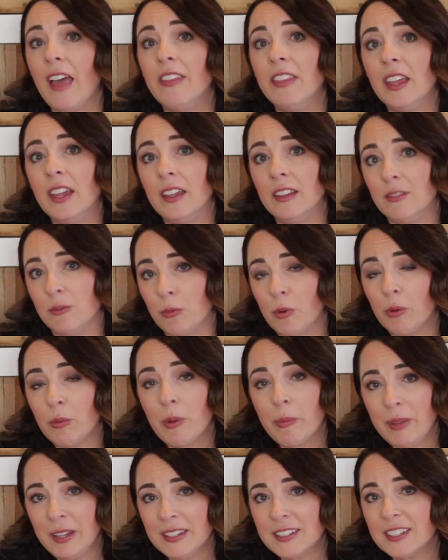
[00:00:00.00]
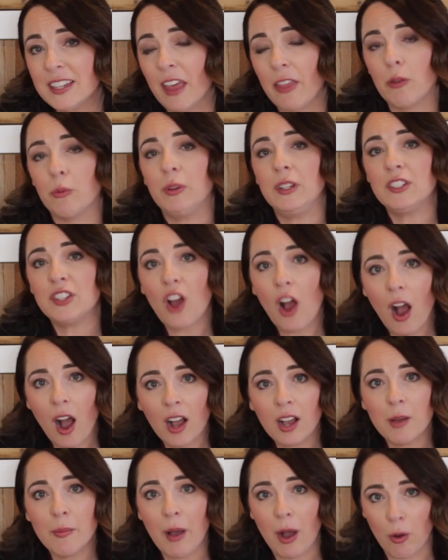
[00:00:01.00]
And then when we meet together, we
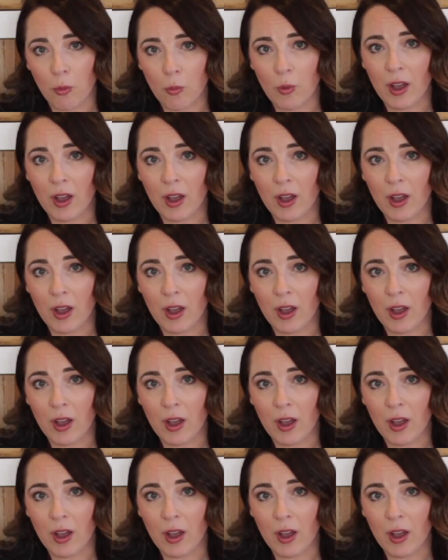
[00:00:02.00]
talk about